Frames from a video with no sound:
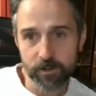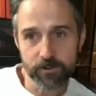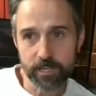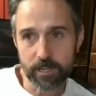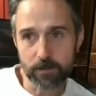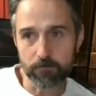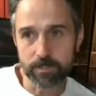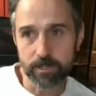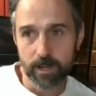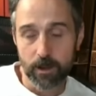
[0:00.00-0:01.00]
Two
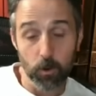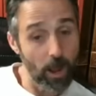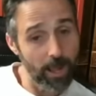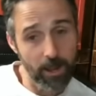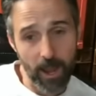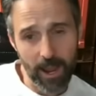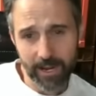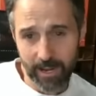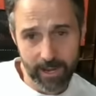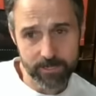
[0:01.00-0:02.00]
teams who had
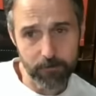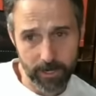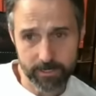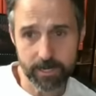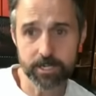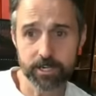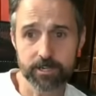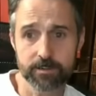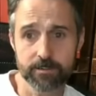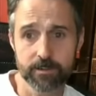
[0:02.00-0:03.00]
high
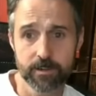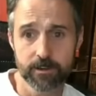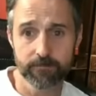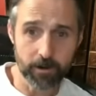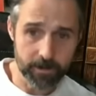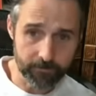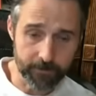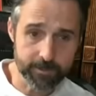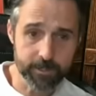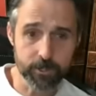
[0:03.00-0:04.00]
expectations, very
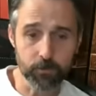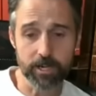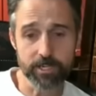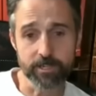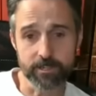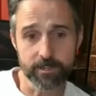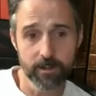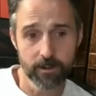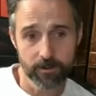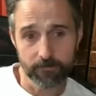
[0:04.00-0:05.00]
different situations,
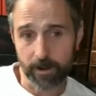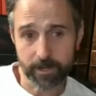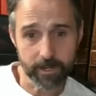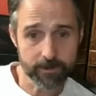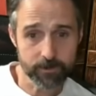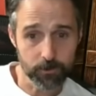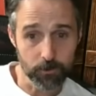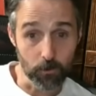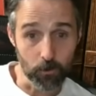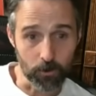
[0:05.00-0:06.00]
Vikings
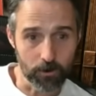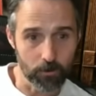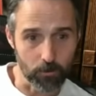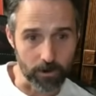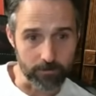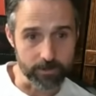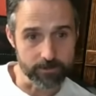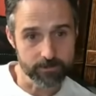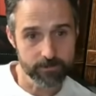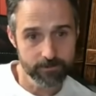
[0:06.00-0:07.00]
or
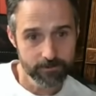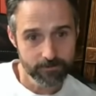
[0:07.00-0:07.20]
Ravens.